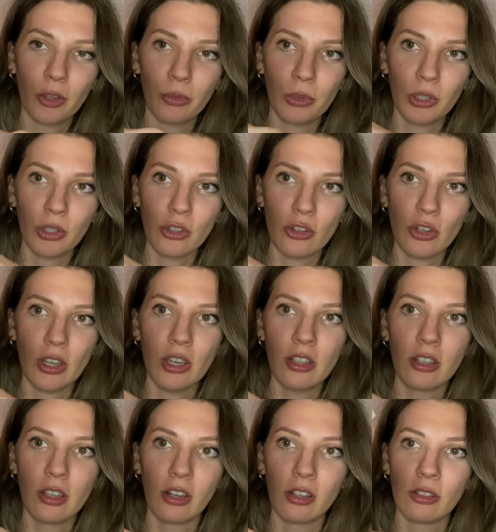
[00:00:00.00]
with a J,
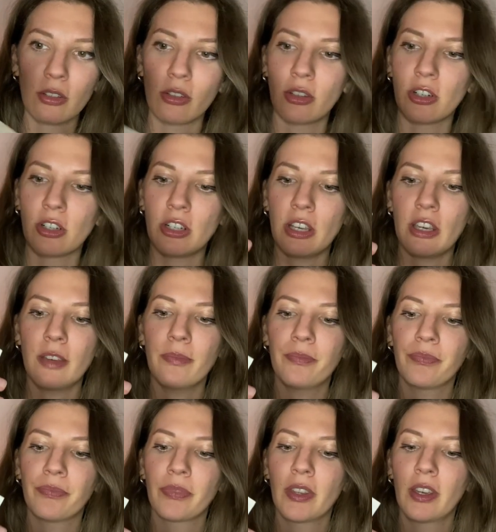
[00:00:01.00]
that is her name,
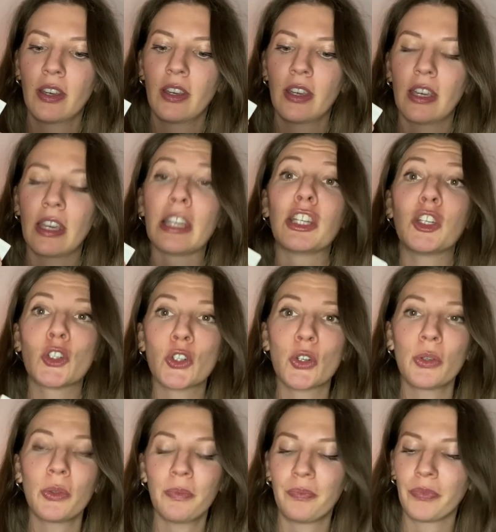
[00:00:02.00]

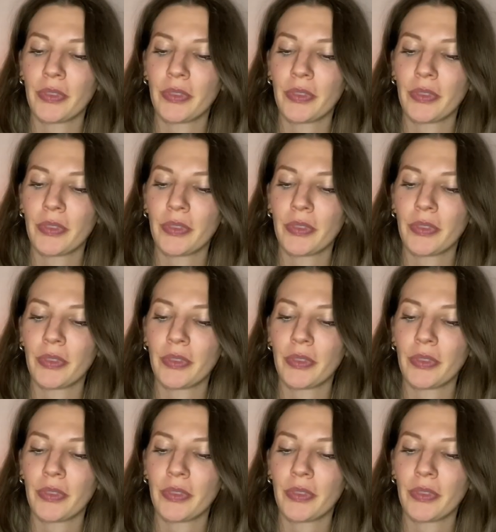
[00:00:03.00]
initial.